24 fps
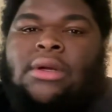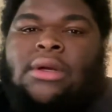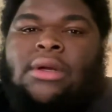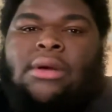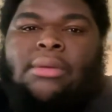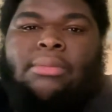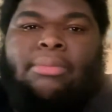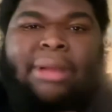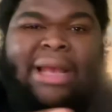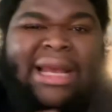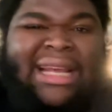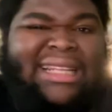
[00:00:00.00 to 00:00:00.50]

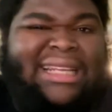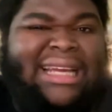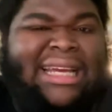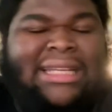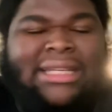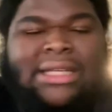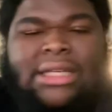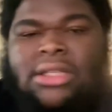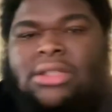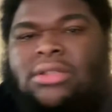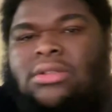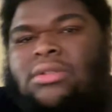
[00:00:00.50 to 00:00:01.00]
Black
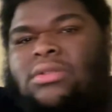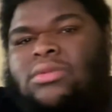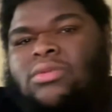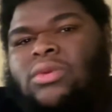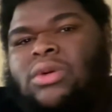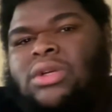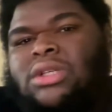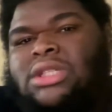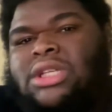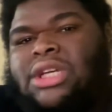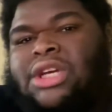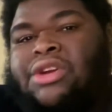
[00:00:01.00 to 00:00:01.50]
Lightning
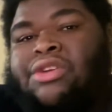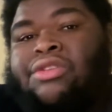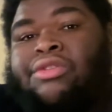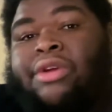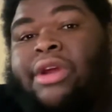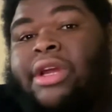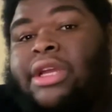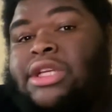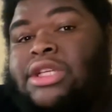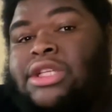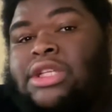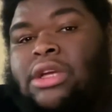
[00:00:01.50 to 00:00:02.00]
was a
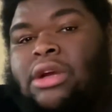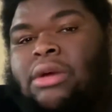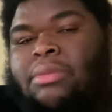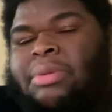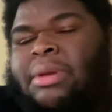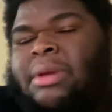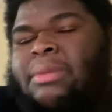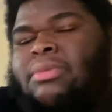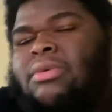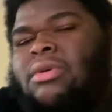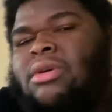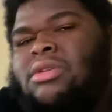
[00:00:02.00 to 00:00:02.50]
great show.
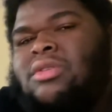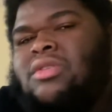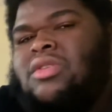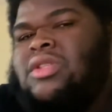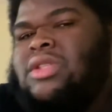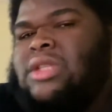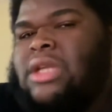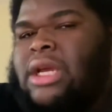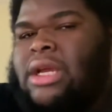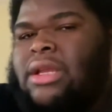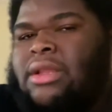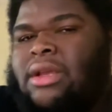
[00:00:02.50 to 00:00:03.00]
People
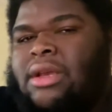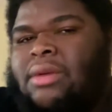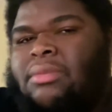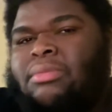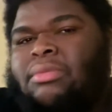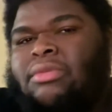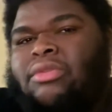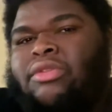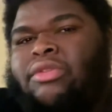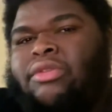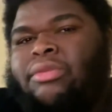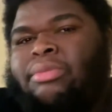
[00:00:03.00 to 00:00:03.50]
understand,
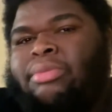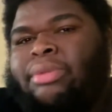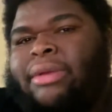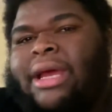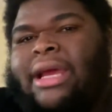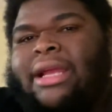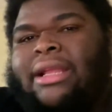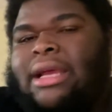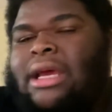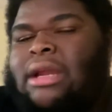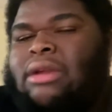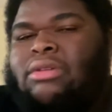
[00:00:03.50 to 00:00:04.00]

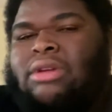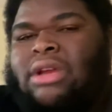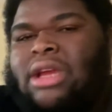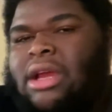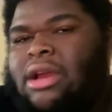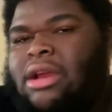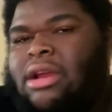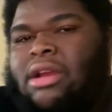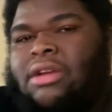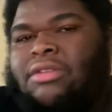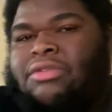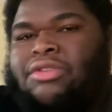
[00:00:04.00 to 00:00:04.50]
like, I don't
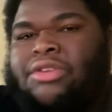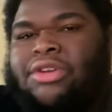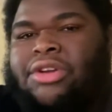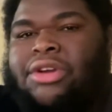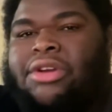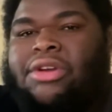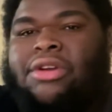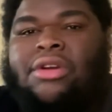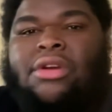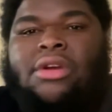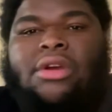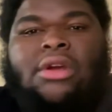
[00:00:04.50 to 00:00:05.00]
care if
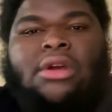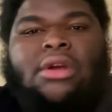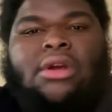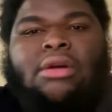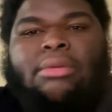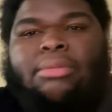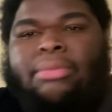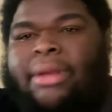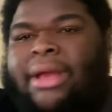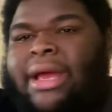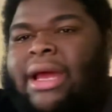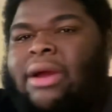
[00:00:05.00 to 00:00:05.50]
you're
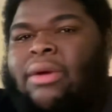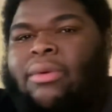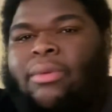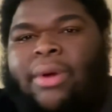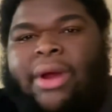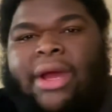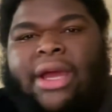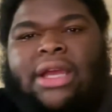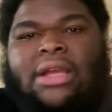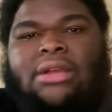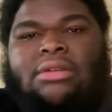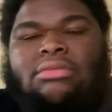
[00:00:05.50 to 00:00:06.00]
black,
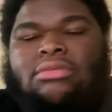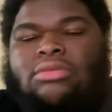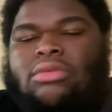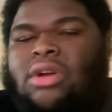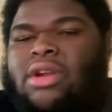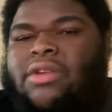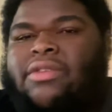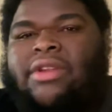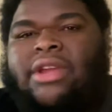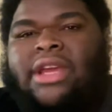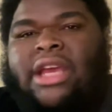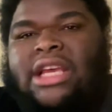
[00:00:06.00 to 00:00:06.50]
white,
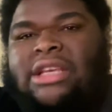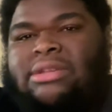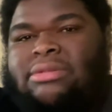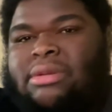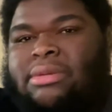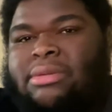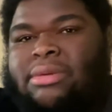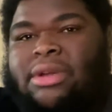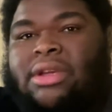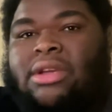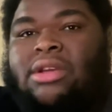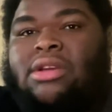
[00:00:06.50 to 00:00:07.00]
whatever the case may
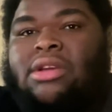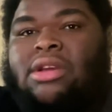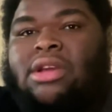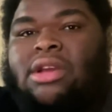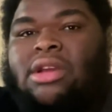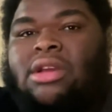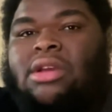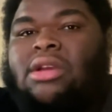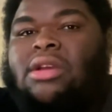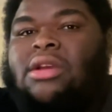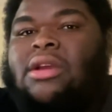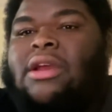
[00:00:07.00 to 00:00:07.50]
be.
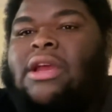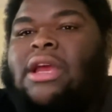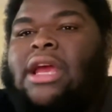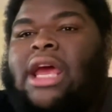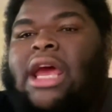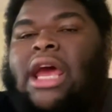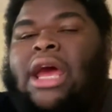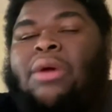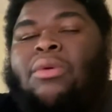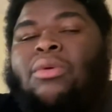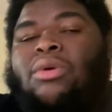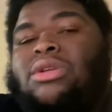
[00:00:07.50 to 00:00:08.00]

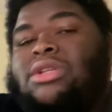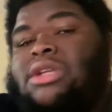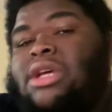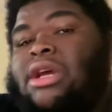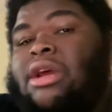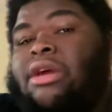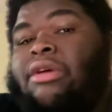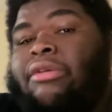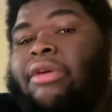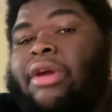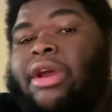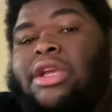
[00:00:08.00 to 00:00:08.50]
It was a
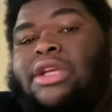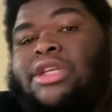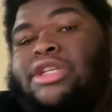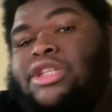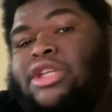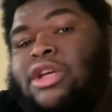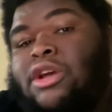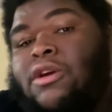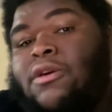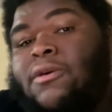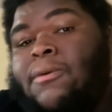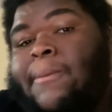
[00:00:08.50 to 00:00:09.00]
great
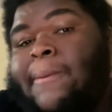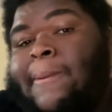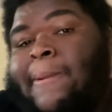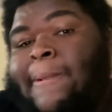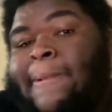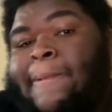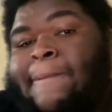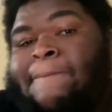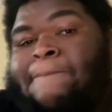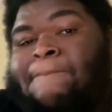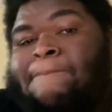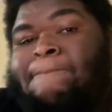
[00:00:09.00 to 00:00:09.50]
show,
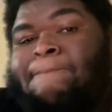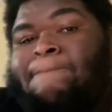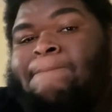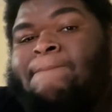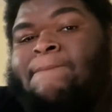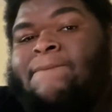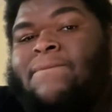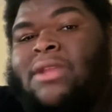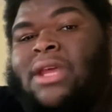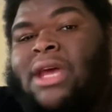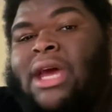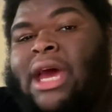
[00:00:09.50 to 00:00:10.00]

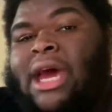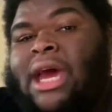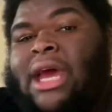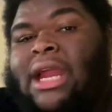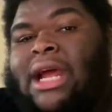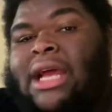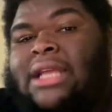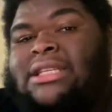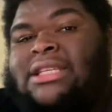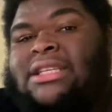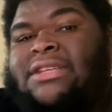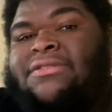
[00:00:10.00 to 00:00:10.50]
and
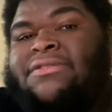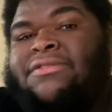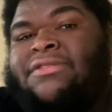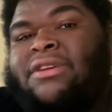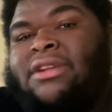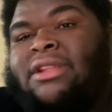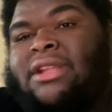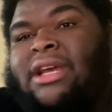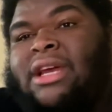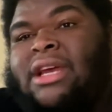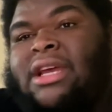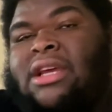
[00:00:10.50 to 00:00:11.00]
I just feel
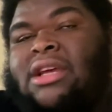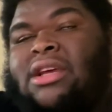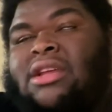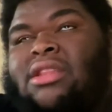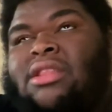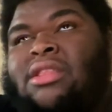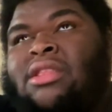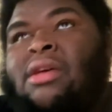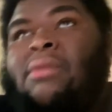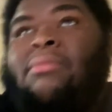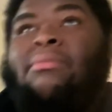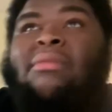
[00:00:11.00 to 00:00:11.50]
like
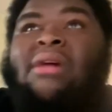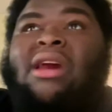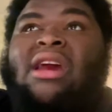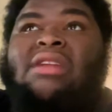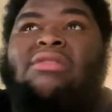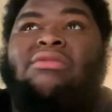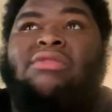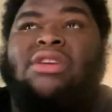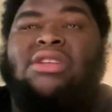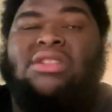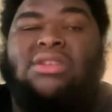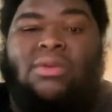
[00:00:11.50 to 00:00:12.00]
the
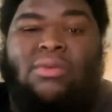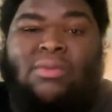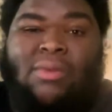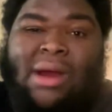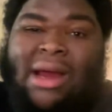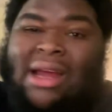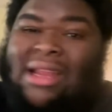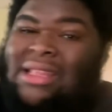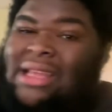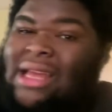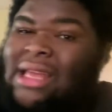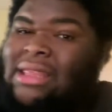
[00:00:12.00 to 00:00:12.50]
main reason
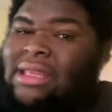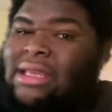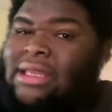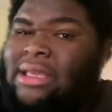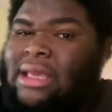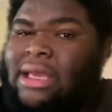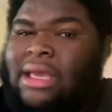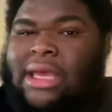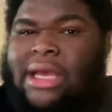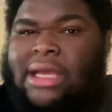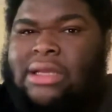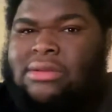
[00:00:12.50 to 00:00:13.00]
why I think
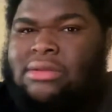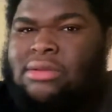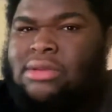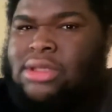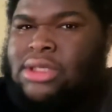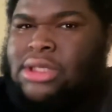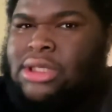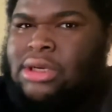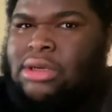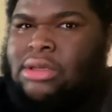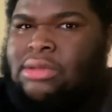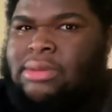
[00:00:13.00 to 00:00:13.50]
they canceled the
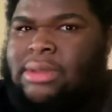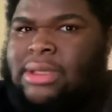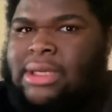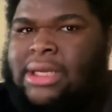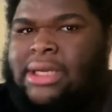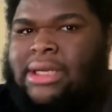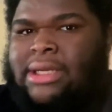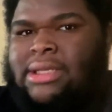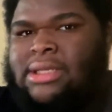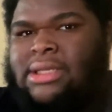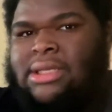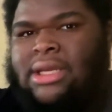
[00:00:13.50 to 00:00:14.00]
show is
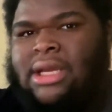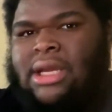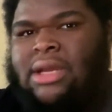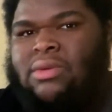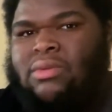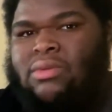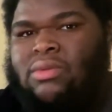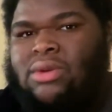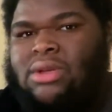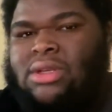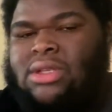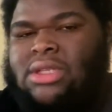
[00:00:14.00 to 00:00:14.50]
because it
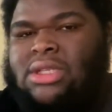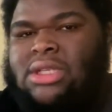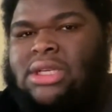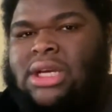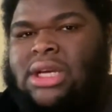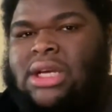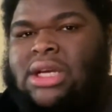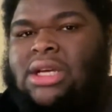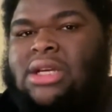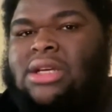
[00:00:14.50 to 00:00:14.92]
was, I